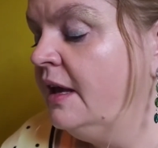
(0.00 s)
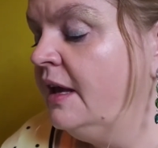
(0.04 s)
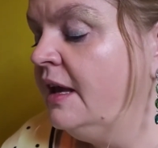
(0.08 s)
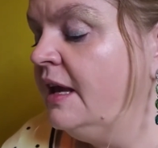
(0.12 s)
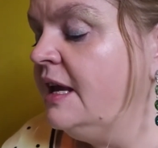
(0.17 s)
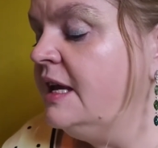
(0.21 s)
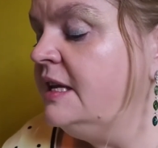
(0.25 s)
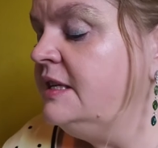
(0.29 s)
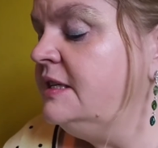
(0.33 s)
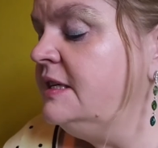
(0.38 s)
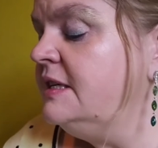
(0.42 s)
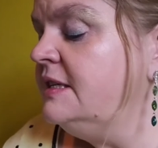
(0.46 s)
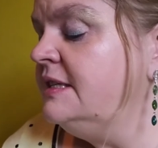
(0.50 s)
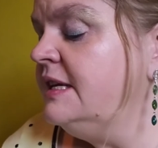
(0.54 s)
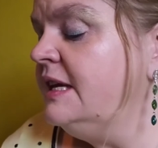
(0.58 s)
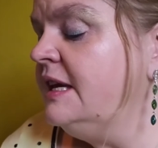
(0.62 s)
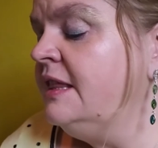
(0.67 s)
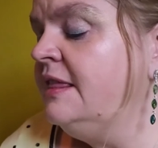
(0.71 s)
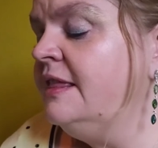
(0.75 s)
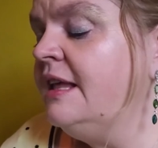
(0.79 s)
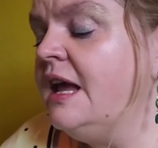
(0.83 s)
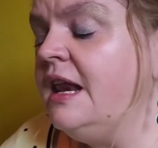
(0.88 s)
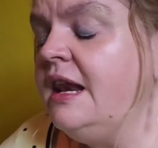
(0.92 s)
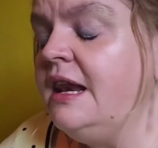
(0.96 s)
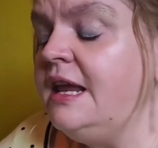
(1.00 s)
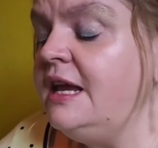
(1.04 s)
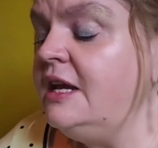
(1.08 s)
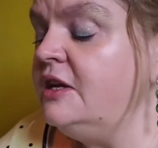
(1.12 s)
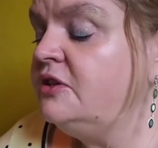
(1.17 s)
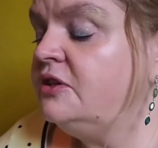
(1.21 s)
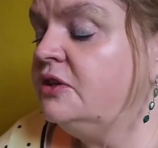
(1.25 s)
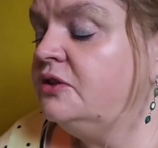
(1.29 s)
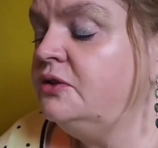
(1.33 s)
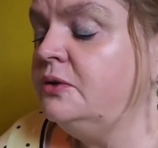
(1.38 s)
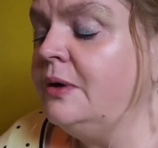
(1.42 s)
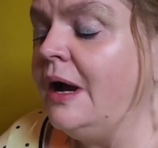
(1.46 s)
"It is in their
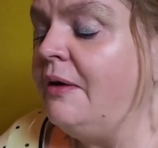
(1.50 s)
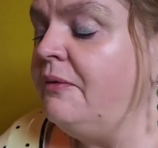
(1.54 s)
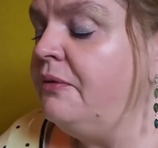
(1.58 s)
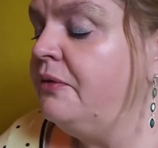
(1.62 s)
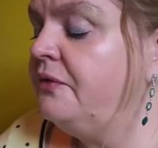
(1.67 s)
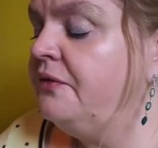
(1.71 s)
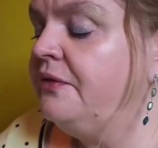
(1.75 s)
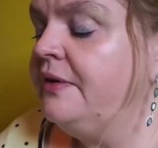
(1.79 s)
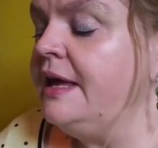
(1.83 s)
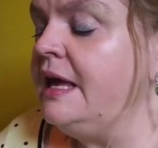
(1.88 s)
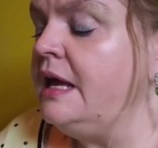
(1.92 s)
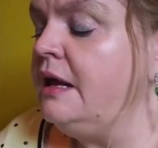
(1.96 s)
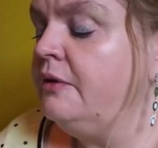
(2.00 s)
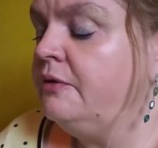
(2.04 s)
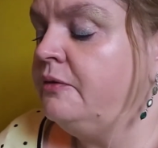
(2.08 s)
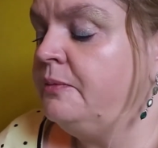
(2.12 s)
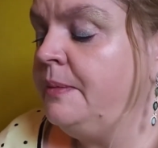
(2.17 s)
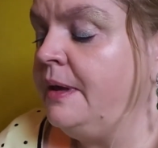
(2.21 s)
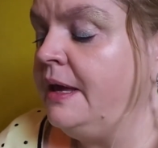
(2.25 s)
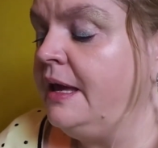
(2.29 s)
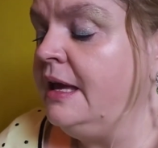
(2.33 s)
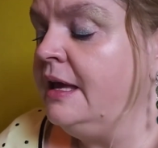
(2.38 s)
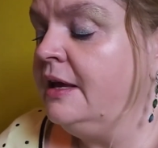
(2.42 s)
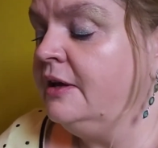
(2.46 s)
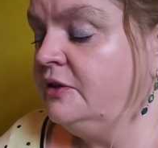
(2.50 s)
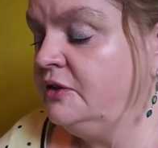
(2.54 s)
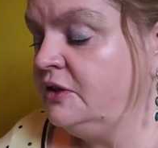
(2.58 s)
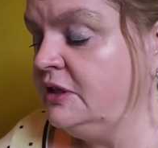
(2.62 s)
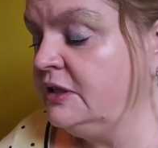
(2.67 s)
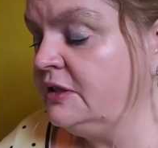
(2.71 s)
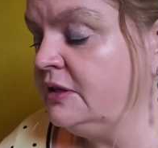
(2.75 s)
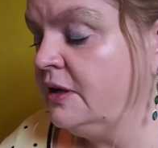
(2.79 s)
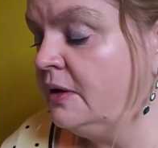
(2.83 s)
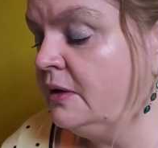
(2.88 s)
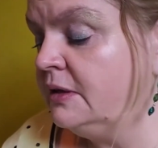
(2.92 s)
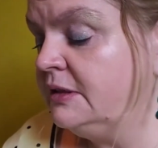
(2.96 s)
nature to have fear of me," she
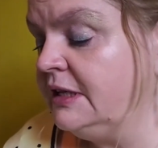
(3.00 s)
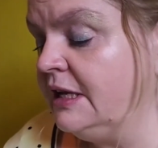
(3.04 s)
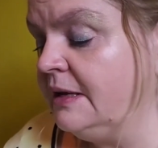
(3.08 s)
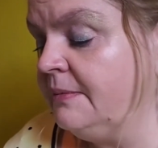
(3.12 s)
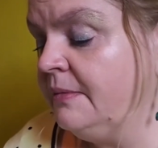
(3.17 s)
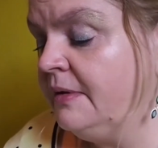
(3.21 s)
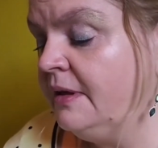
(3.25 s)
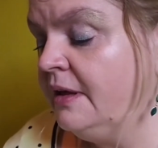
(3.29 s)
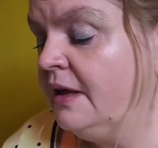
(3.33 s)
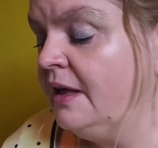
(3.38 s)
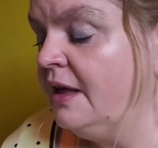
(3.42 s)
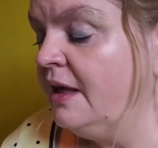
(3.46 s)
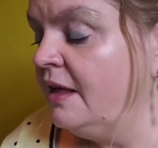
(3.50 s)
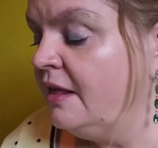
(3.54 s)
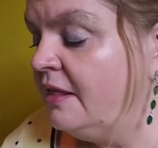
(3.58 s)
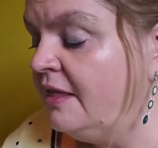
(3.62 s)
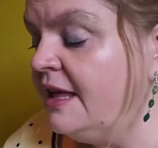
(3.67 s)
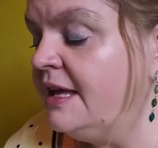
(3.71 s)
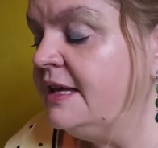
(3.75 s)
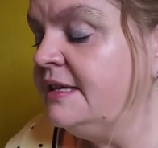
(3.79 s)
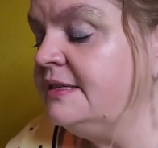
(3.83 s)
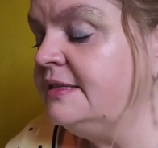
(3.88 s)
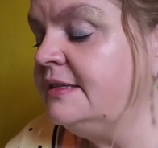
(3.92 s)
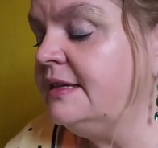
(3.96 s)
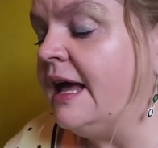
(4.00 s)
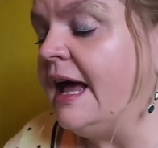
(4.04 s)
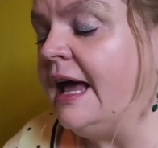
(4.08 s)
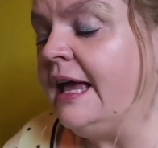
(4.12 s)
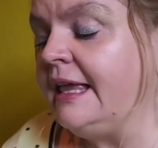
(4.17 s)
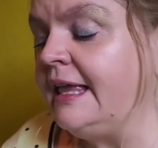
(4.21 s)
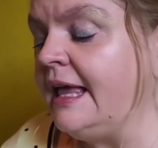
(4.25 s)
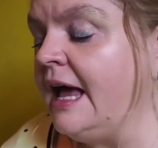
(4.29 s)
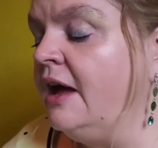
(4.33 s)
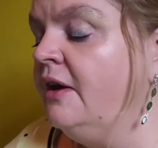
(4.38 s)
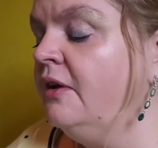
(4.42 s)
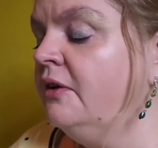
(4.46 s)
told him. "This I
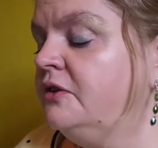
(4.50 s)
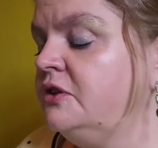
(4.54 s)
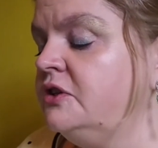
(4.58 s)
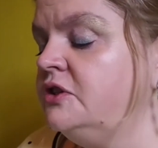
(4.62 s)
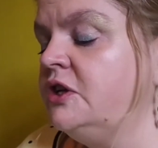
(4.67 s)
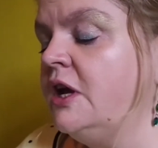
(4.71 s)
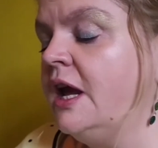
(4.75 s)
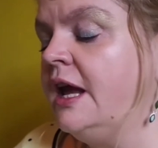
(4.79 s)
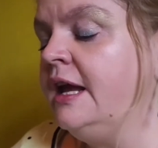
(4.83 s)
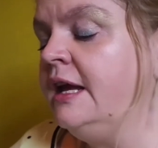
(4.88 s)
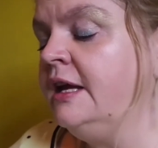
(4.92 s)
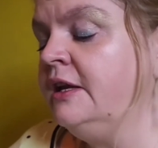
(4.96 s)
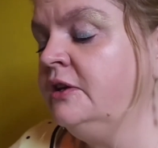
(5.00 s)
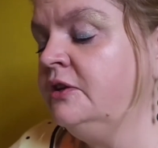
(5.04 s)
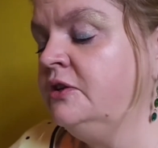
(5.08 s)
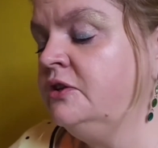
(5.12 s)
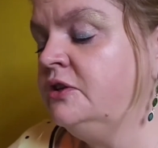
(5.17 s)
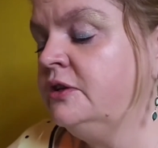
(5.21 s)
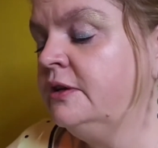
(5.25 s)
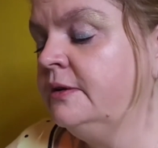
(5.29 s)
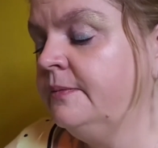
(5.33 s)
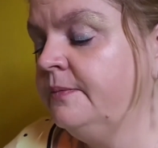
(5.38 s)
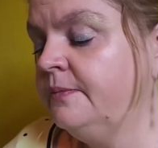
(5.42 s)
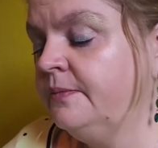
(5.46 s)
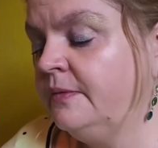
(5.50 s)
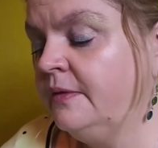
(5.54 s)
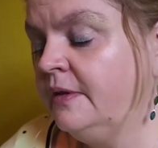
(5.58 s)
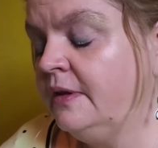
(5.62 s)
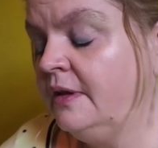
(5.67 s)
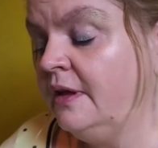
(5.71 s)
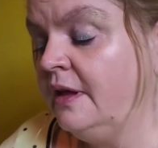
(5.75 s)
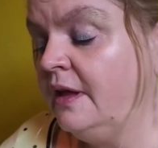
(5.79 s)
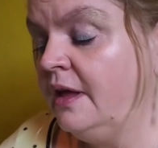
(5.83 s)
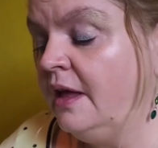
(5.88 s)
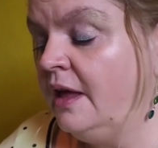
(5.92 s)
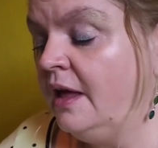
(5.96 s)
cannot change."
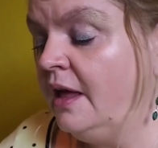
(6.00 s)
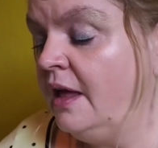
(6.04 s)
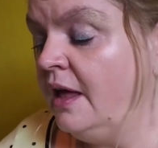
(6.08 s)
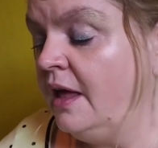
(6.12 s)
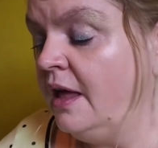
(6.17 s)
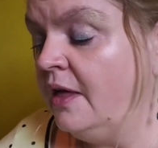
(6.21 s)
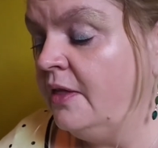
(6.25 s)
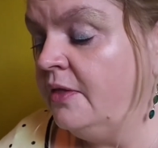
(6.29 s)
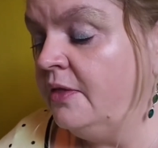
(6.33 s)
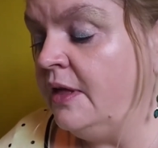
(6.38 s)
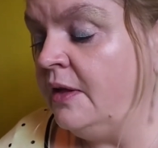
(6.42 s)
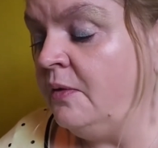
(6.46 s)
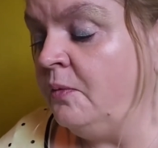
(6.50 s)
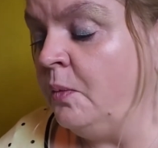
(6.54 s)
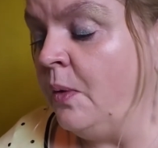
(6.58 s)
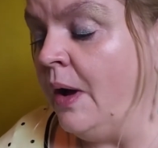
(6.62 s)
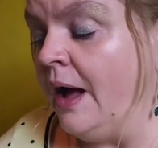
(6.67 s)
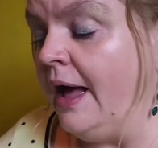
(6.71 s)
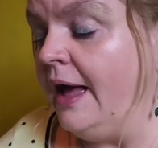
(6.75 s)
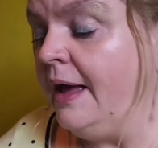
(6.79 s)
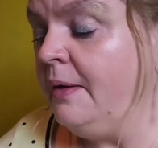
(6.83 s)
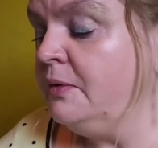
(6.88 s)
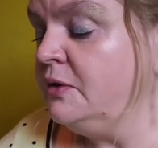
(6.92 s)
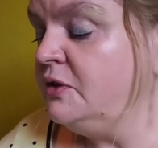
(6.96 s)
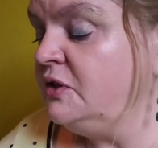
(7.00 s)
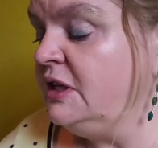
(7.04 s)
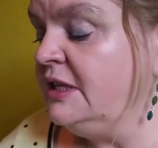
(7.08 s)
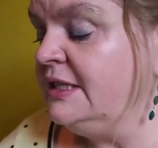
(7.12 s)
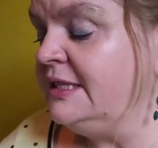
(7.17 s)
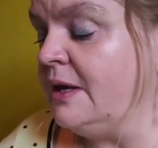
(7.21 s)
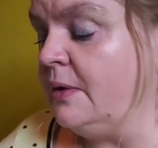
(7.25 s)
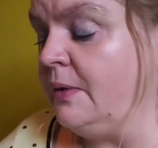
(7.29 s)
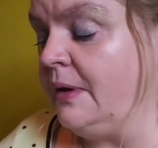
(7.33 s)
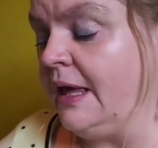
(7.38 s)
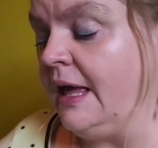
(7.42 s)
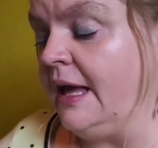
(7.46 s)
Then why was she
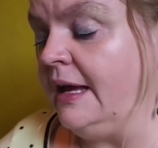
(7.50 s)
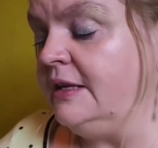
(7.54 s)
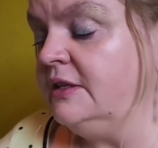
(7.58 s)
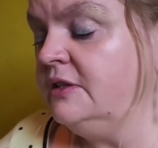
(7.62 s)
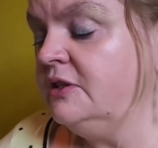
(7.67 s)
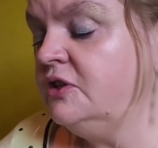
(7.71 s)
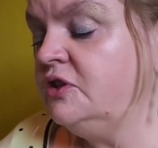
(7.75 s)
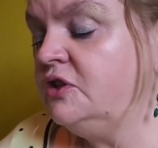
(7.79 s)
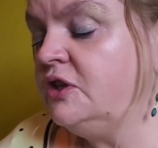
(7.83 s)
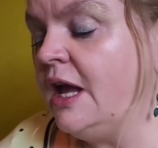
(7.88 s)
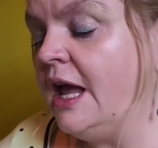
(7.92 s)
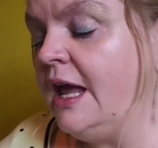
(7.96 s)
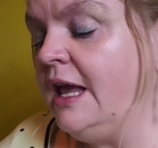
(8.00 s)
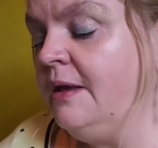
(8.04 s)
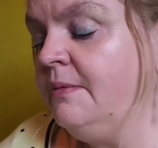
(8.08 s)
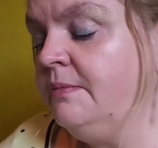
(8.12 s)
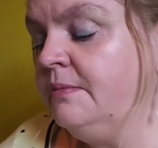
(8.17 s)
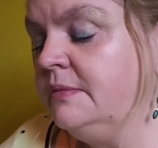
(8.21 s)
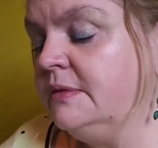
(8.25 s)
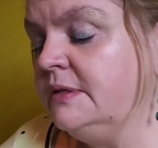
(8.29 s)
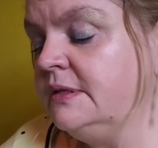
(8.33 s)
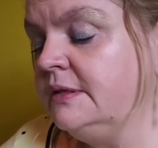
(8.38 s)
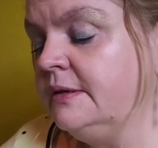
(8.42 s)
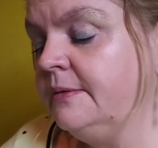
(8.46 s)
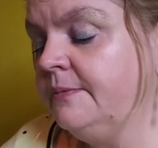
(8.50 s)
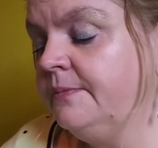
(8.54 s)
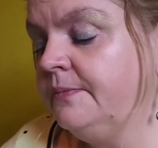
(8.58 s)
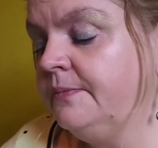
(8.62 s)
so kind to James?